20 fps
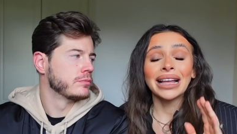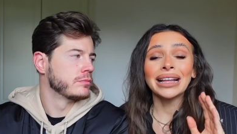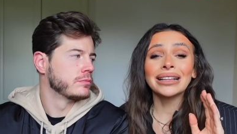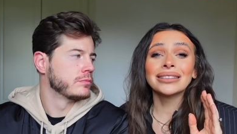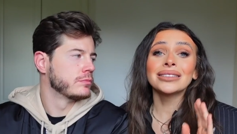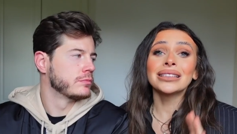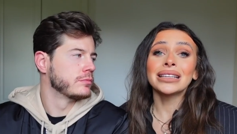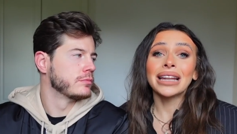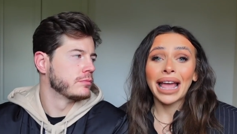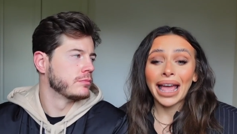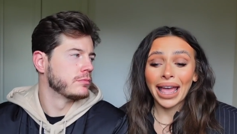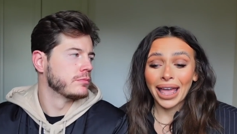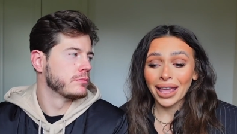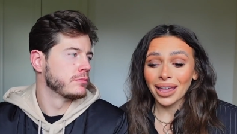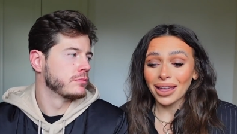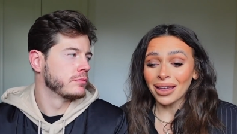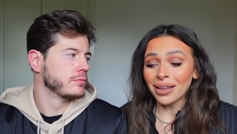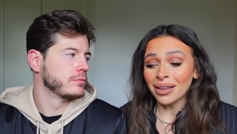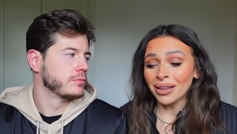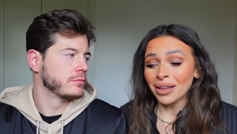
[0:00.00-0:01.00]
Speaker 1: And today
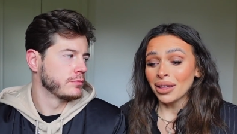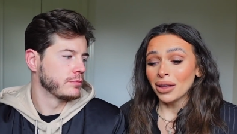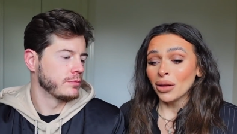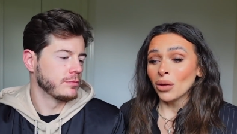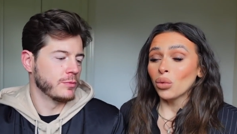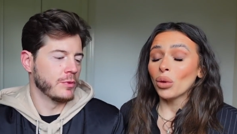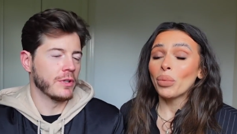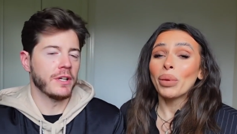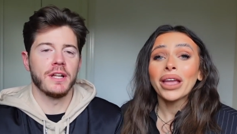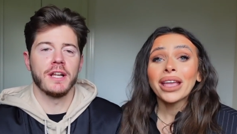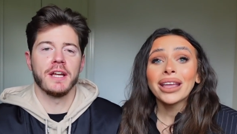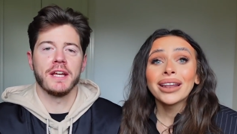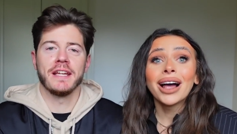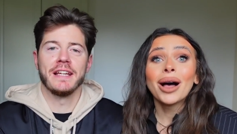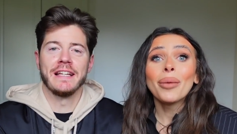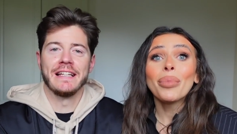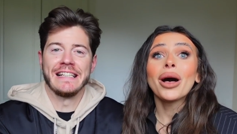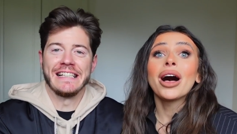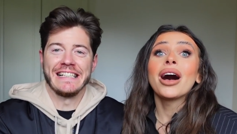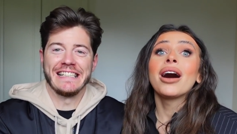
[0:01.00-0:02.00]
we're, picking
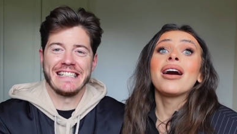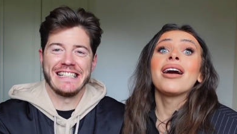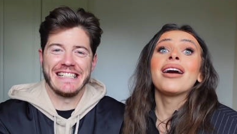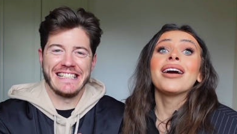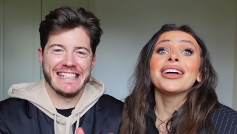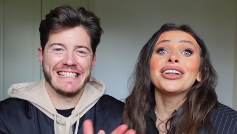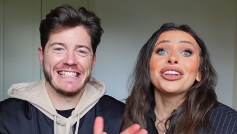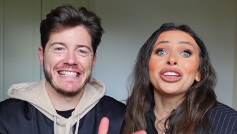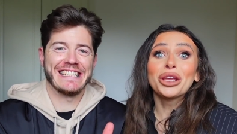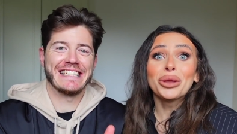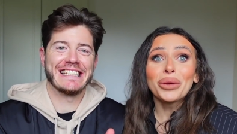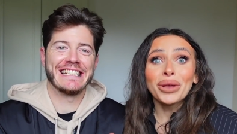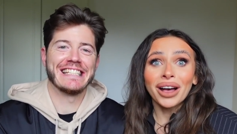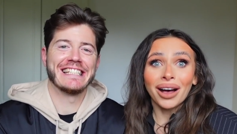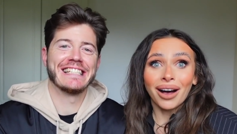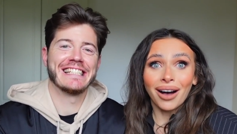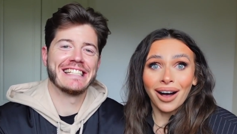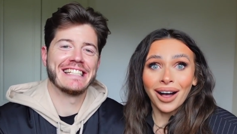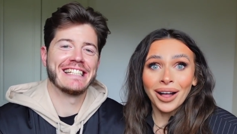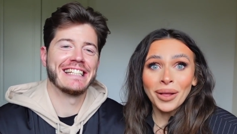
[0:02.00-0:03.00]
gonna... up our new
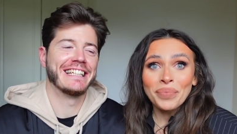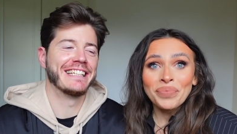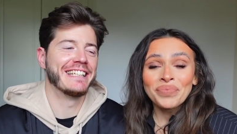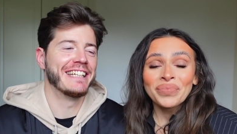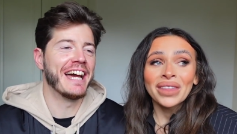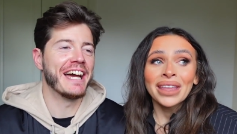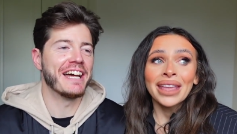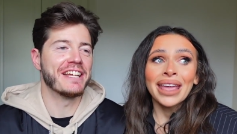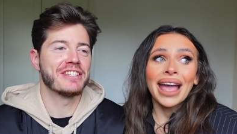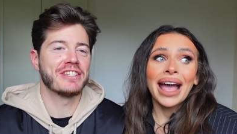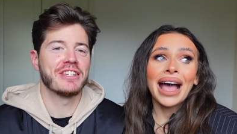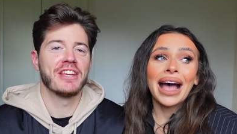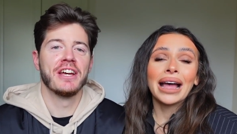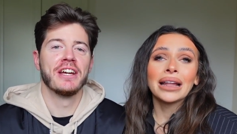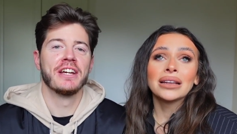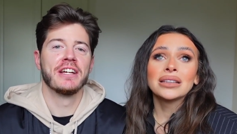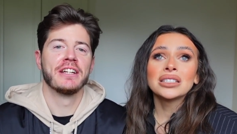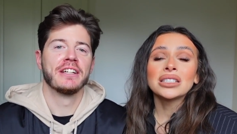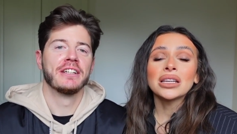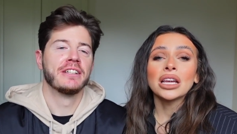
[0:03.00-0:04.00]
car. Yes.
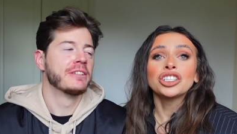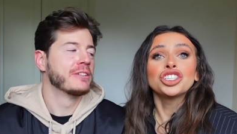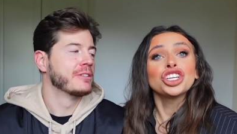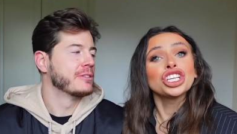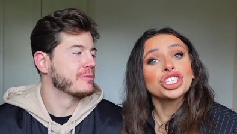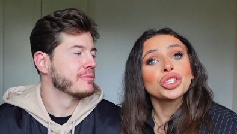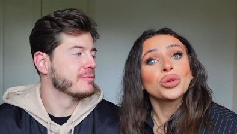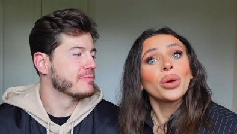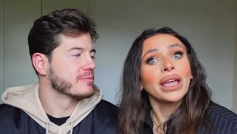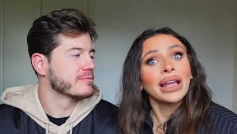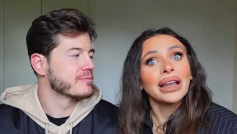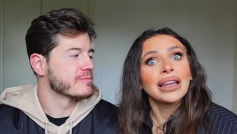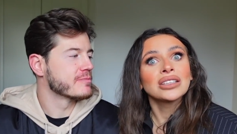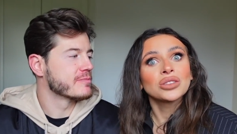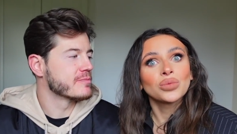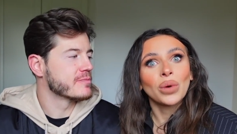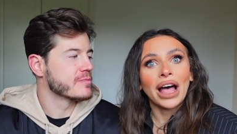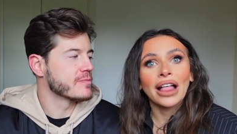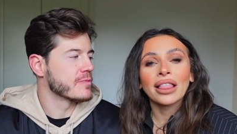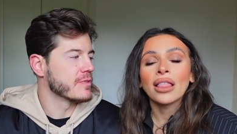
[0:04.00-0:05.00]
And just quickly as
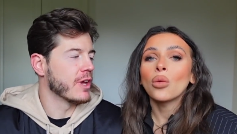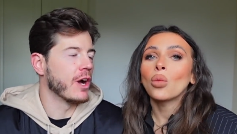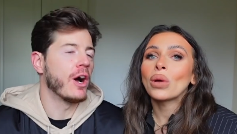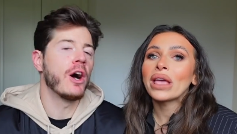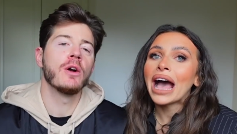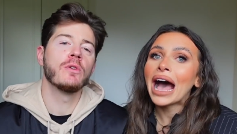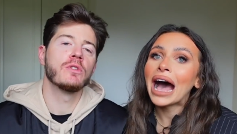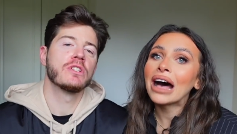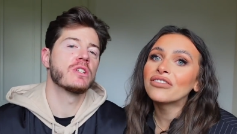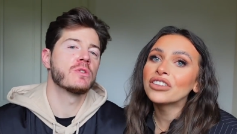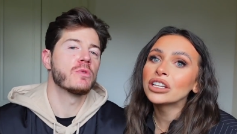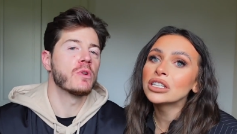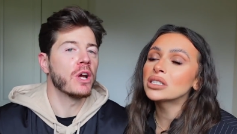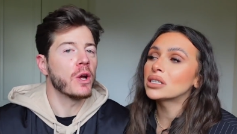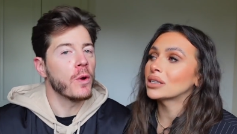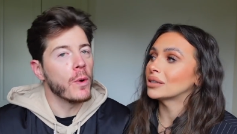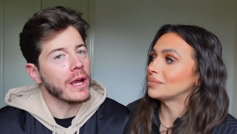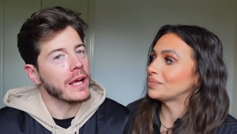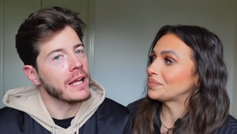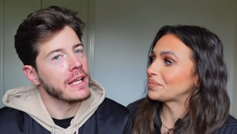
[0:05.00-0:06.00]
well. We I haven't... just want to
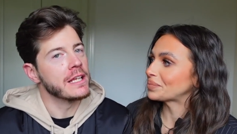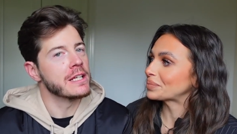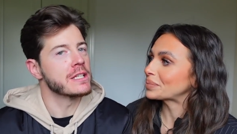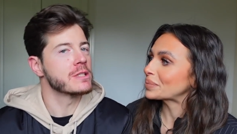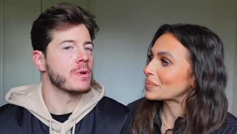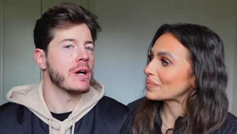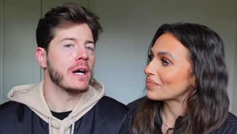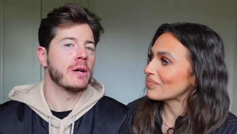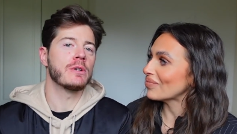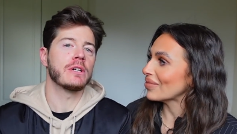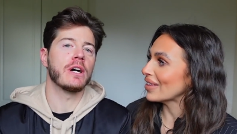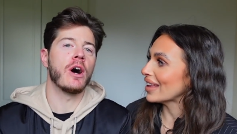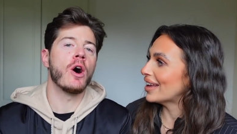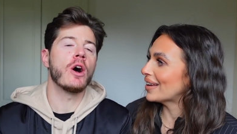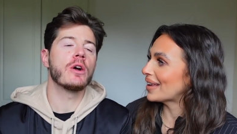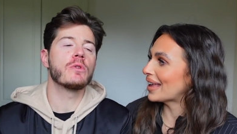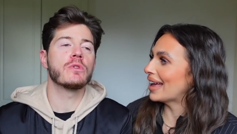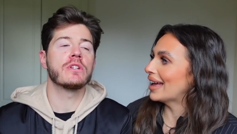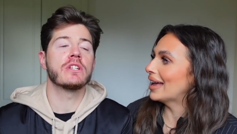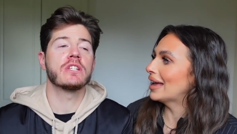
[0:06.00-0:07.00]
Speaker 2: quickly as well. I
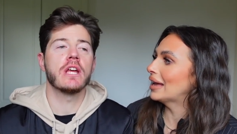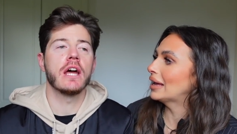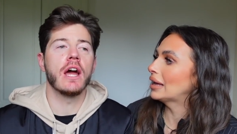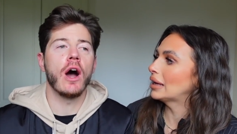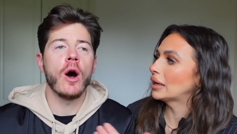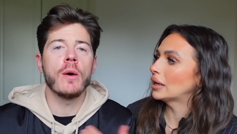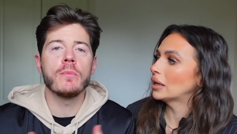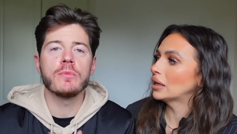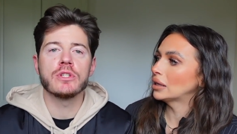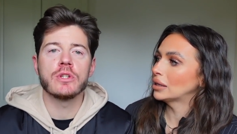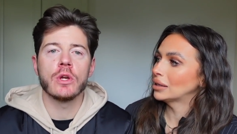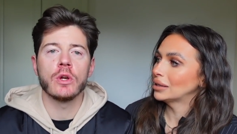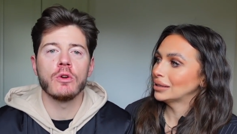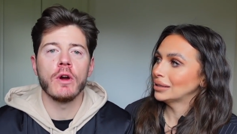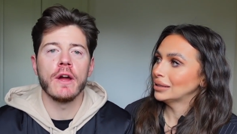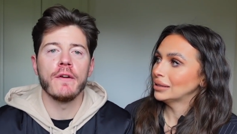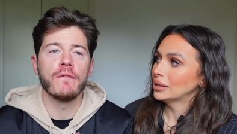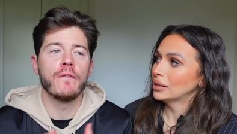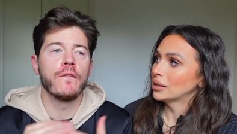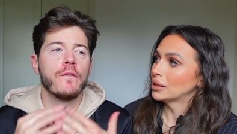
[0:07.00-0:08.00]
yeah. want to say I'm so
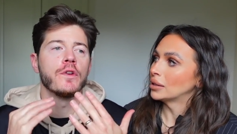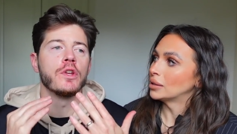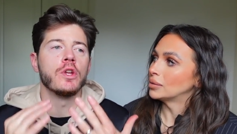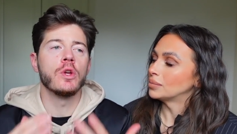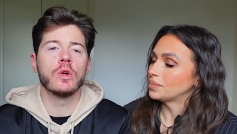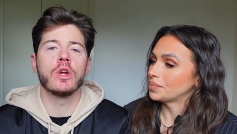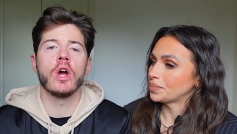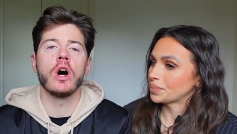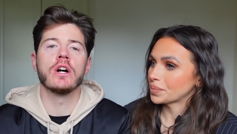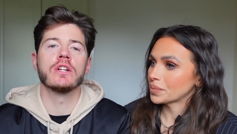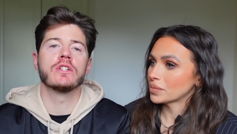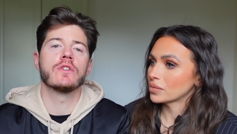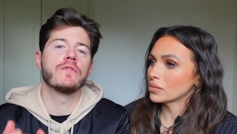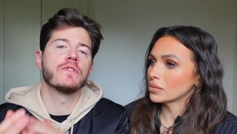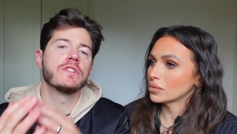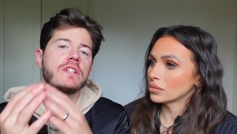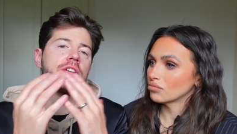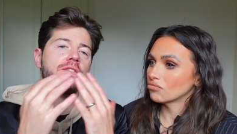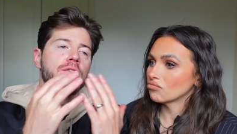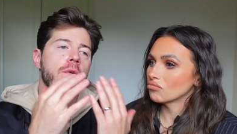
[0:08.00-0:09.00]
grateful for you guys,
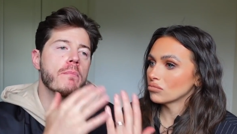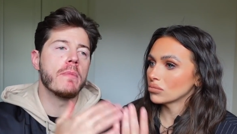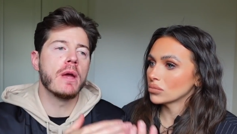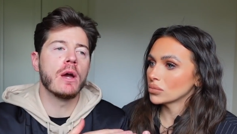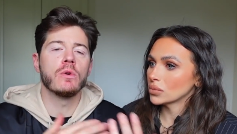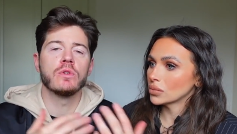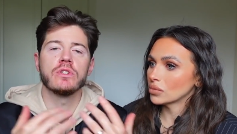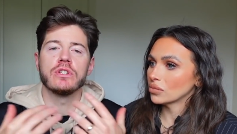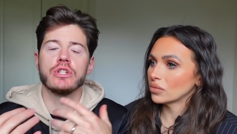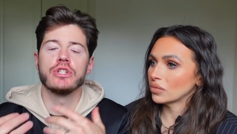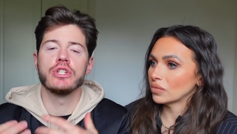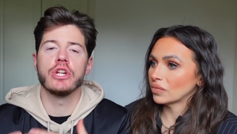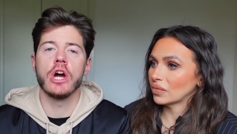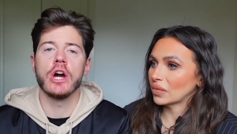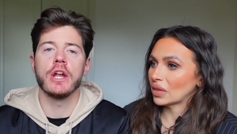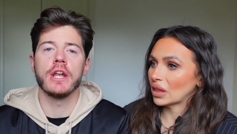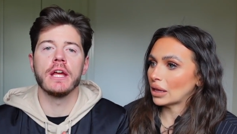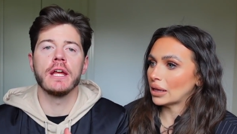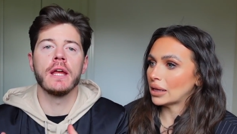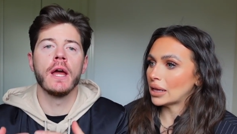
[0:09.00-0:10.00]
obviously for meals, the
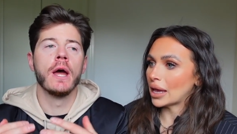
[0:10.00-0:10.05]
journey.